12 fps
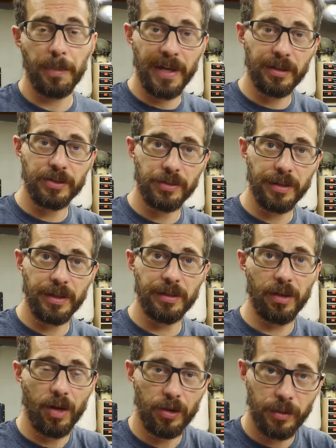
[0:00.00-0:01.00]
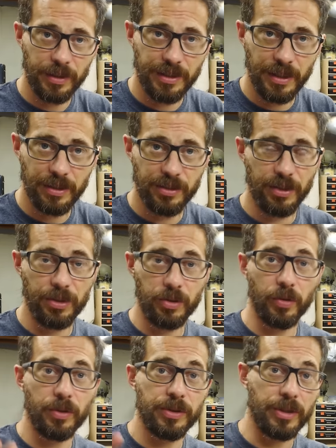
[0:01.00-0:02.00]
The panels are in, the hardware's in, so the
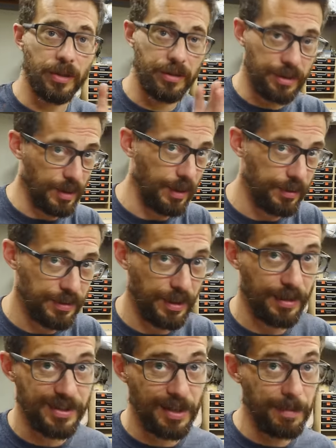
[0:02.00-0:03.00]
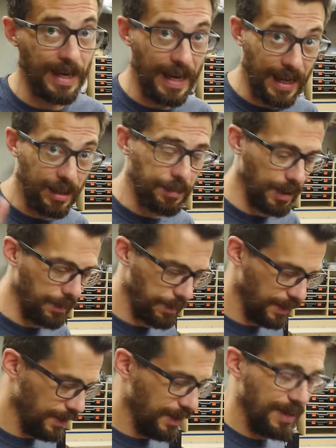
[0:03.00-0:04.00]
doors are done. So now it's time to hang them
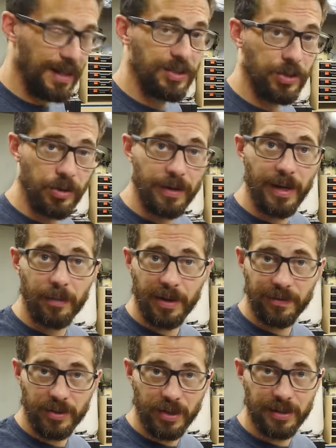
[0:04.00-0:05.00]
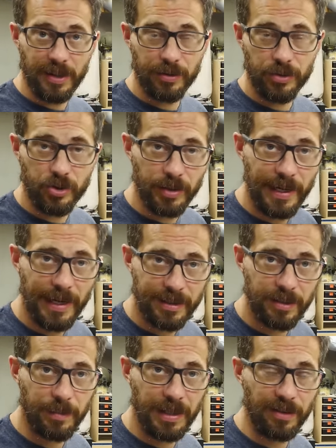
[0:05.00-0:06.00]
up, and to do that, we have to cut down the
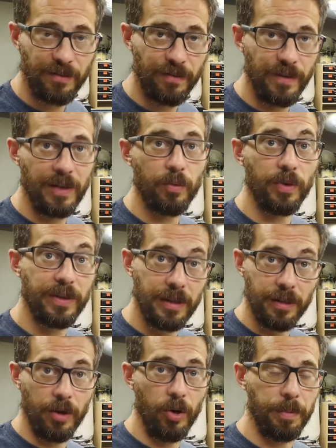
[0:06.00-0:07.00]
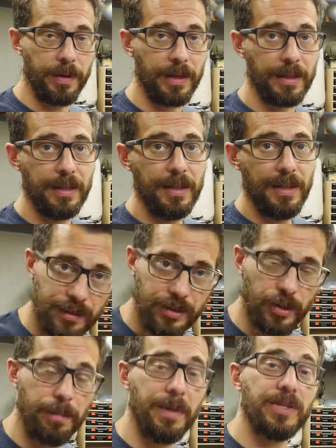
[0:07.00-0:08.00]
track to make it fit within the opening.
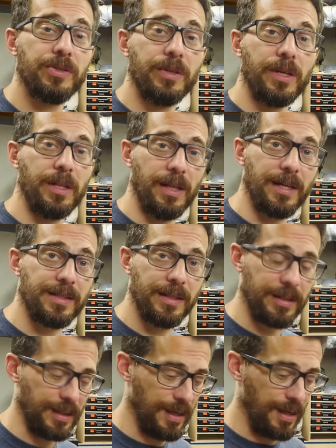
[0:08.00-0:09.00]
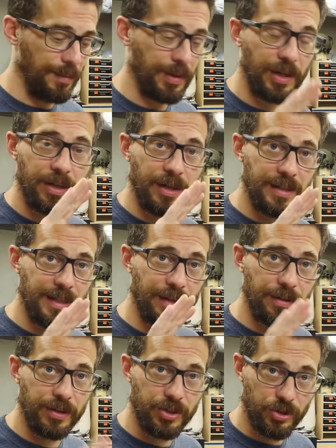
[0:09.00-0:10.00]
So I measured the closet, I'm gonna cut
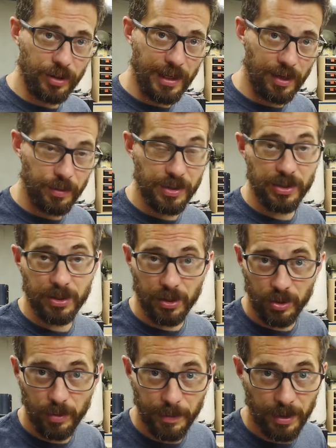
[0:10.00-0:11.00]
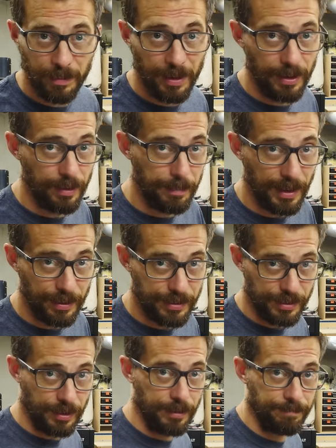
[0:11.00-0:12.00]
down this track, which is aluminum on the miter
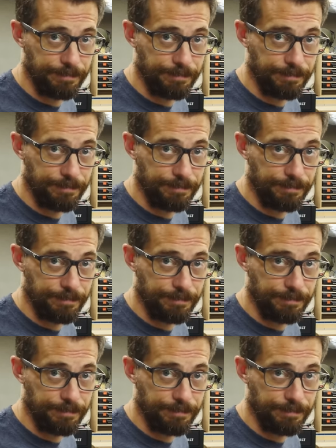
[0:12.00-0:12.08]
saw.